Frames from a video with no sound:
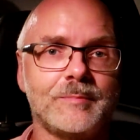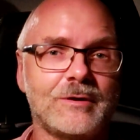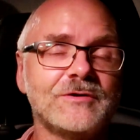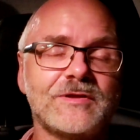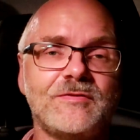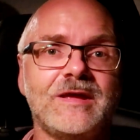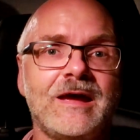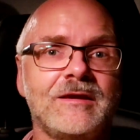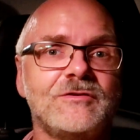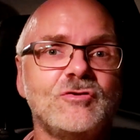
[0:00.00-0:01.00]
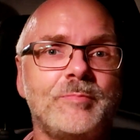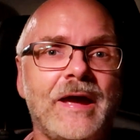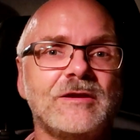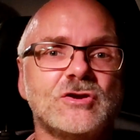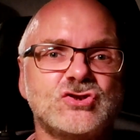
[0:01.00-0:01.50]
Because at the end, you
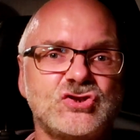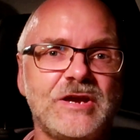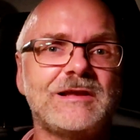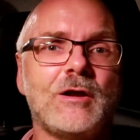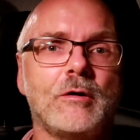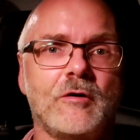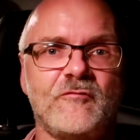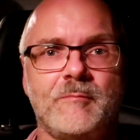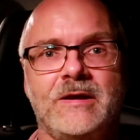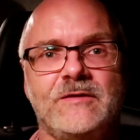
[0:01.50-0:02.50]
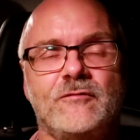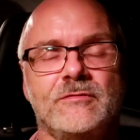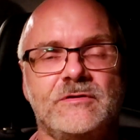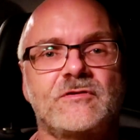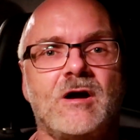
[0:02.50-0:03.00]
paid a shitload of money for
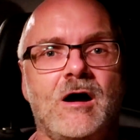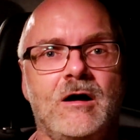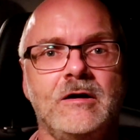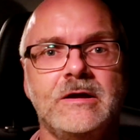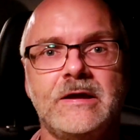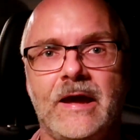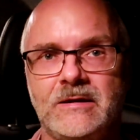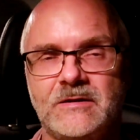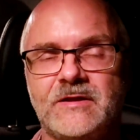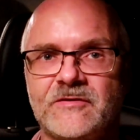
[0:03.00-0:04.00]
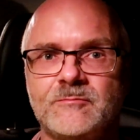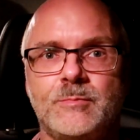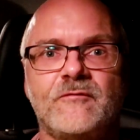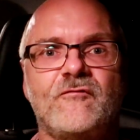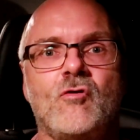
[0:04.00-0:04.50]
this car and it doesn't
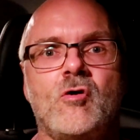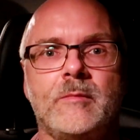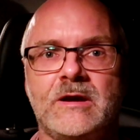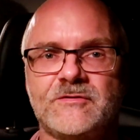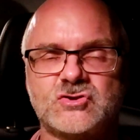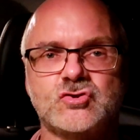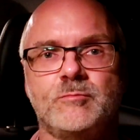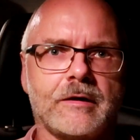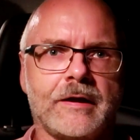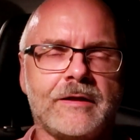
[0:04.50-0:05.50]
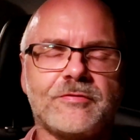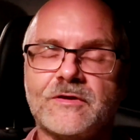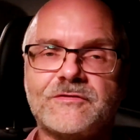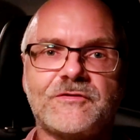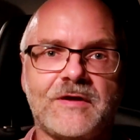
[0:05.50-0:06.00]
perform as it should. And
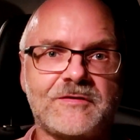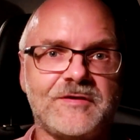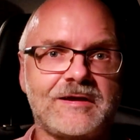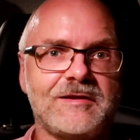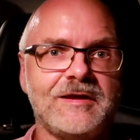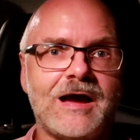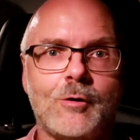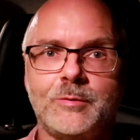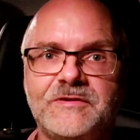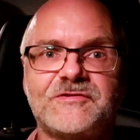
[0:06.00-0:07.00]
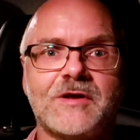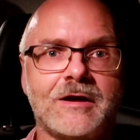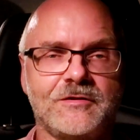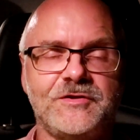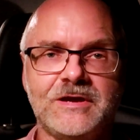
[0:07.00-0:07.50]
this is exactly how
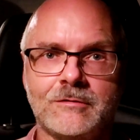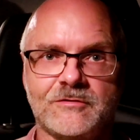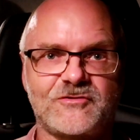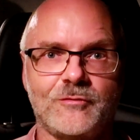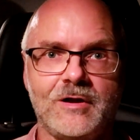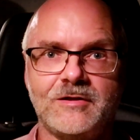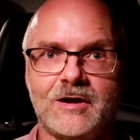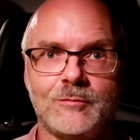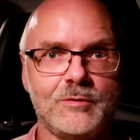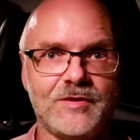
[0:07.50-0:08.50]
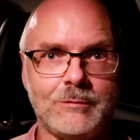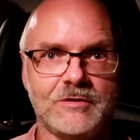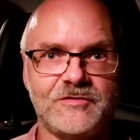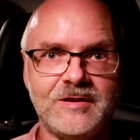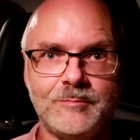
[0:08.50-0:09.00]
started here in Australia with
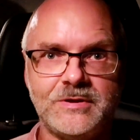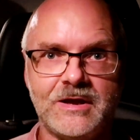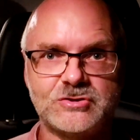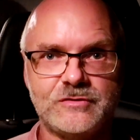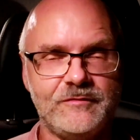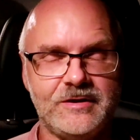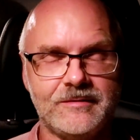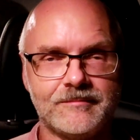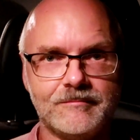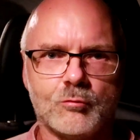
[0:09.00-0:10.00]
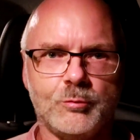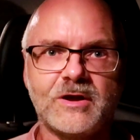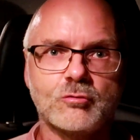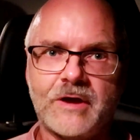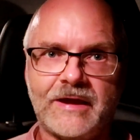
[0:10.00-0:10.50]
our team PHEV. We
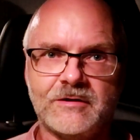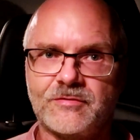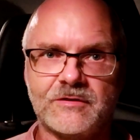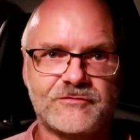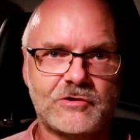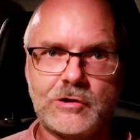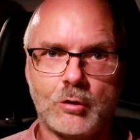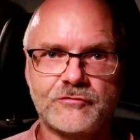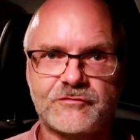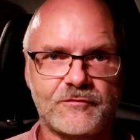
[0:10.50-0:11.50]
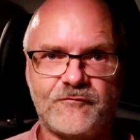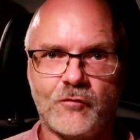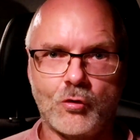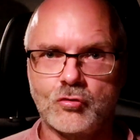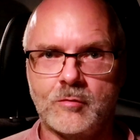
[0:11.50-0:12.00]
created this closed
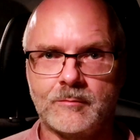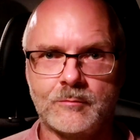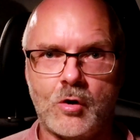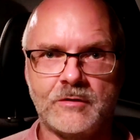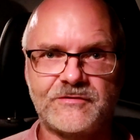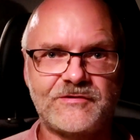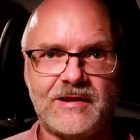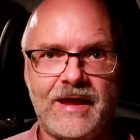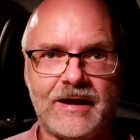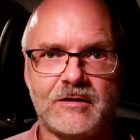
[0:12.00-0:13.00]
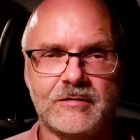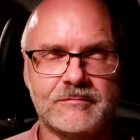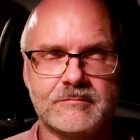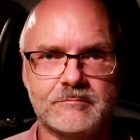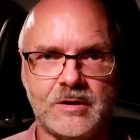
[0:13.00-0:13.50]
forum on Slack,
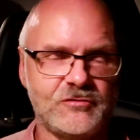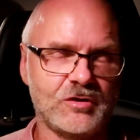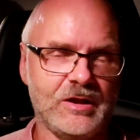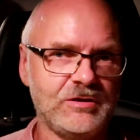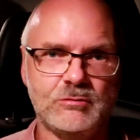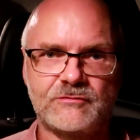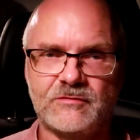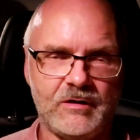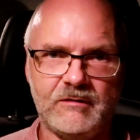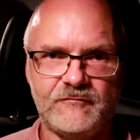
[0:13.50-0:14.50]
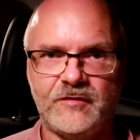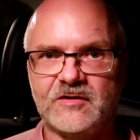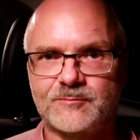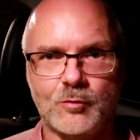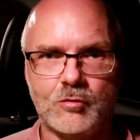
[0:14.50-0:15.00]
but you can use
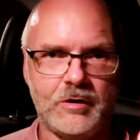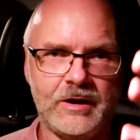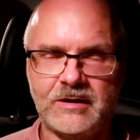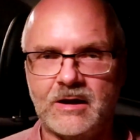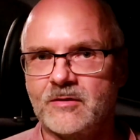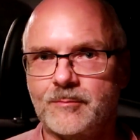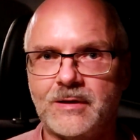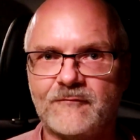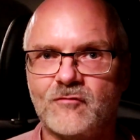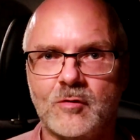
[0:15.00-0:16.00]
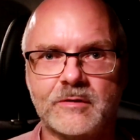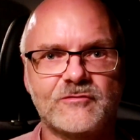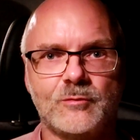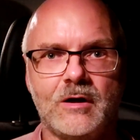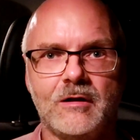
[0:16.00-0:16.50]
Facebook or any other platform
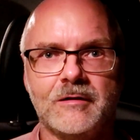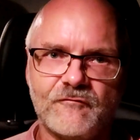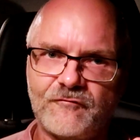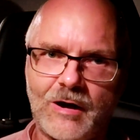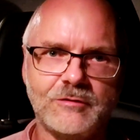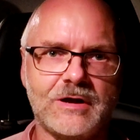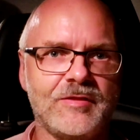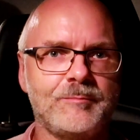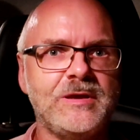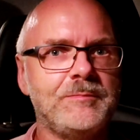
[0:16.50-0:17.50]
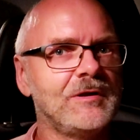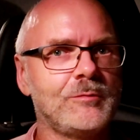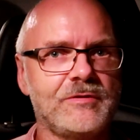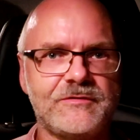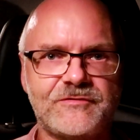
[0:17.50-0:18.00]
as well. Found other people
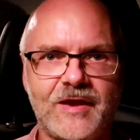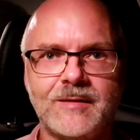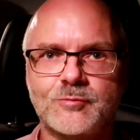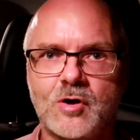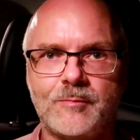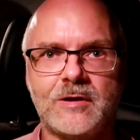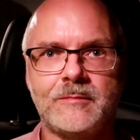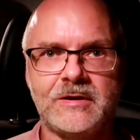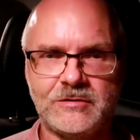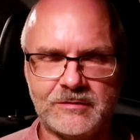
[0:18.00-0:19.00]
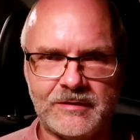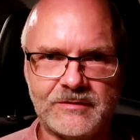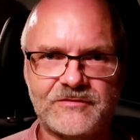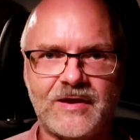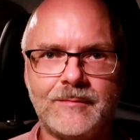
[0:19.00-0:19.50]
with the same problem in
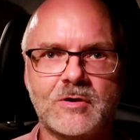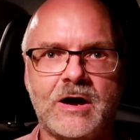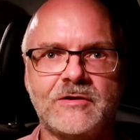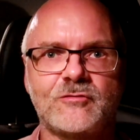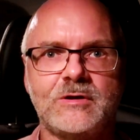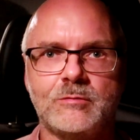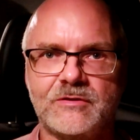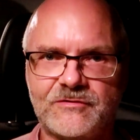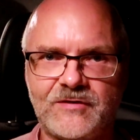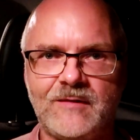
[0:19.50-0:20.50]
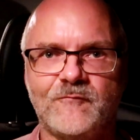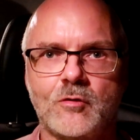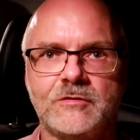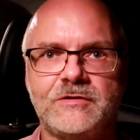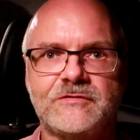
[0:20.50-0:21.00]
the same country with the same
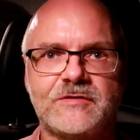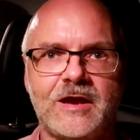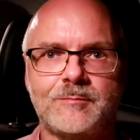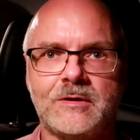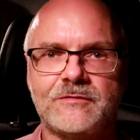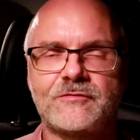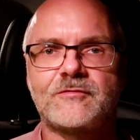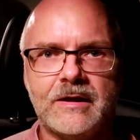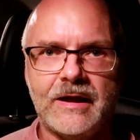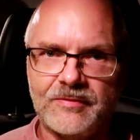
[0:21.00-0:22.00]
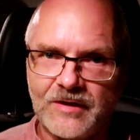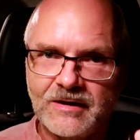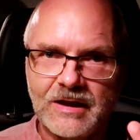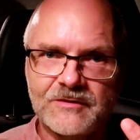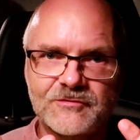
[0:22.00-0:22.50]
warranty statements. And
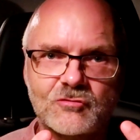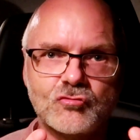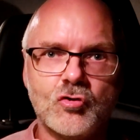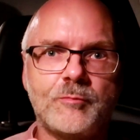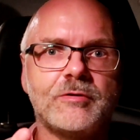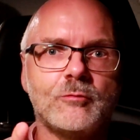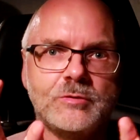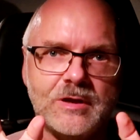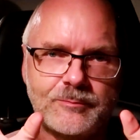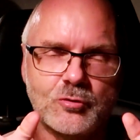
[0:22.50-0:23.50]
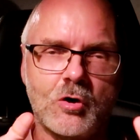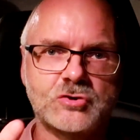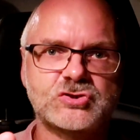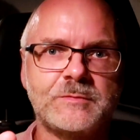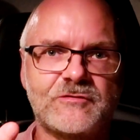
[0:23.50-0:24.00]
then as a group, we
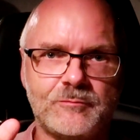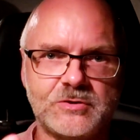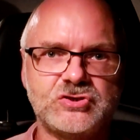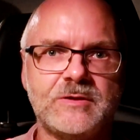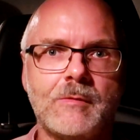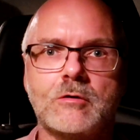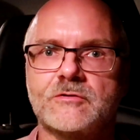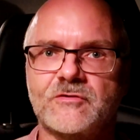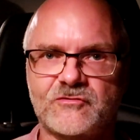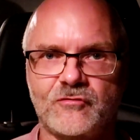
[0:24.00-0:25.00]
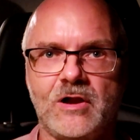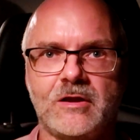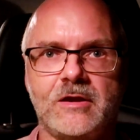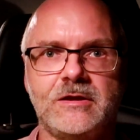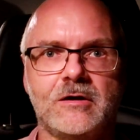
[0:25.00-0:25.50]
approached Mitsubishi Motors
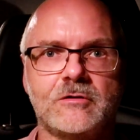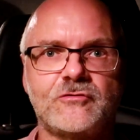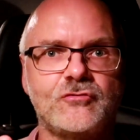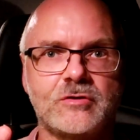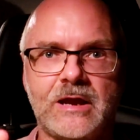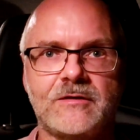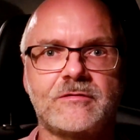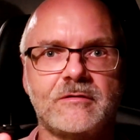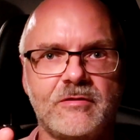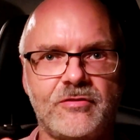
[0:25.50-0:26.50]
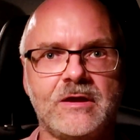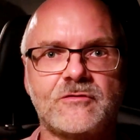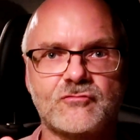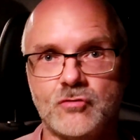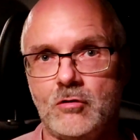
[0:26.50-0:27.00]
Australia here to get
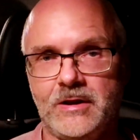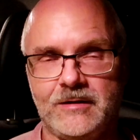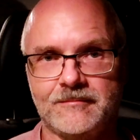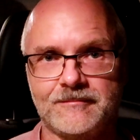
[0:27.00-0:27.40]
things rolling.